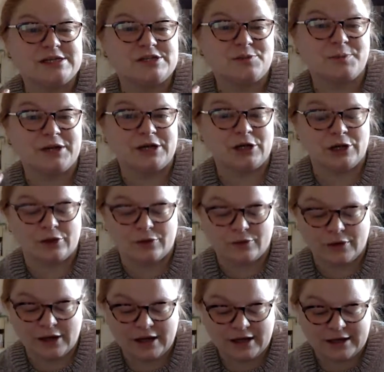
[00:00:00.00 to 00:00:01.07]
to be new.
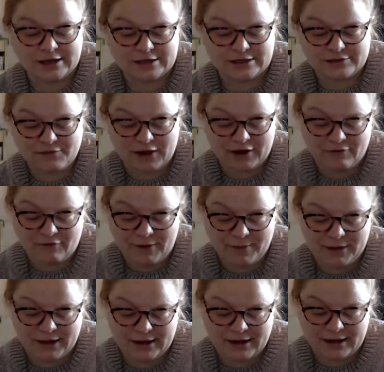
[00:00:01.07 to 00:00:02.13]
Divine
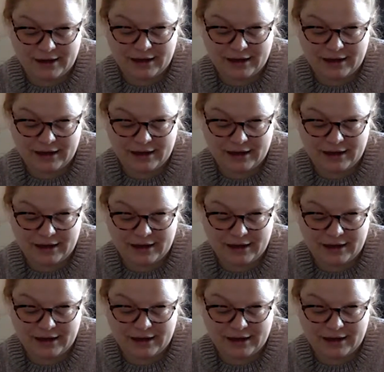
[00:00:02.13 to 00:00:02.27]
Feminine,